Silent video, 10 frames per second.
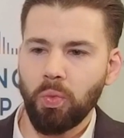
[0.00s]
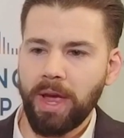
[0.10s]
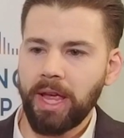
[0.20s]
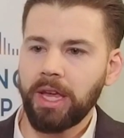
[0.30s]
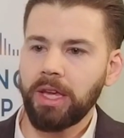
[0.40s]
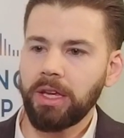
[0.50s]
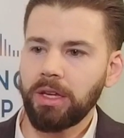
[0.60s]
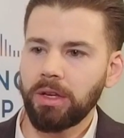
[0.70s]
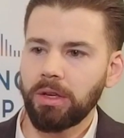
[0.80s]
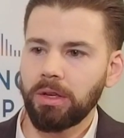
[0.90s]

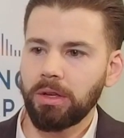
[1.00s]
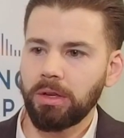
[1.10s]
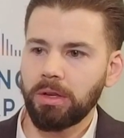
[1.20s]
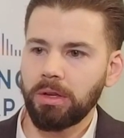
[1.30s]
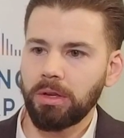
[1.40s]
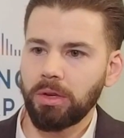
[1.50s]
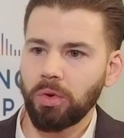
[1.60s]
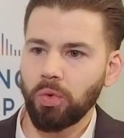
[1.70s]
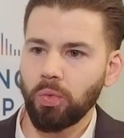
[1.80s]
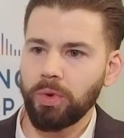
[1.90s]
way
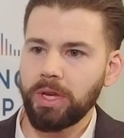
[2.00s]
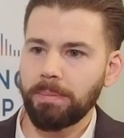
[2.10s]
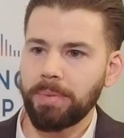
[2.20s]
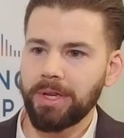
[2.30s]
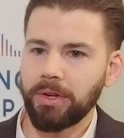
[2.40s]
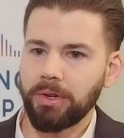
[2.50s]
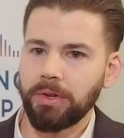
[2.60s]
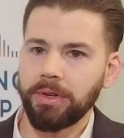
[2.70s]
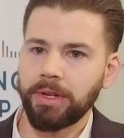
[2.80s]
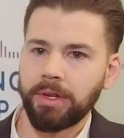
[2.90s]
we
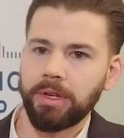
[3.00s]
build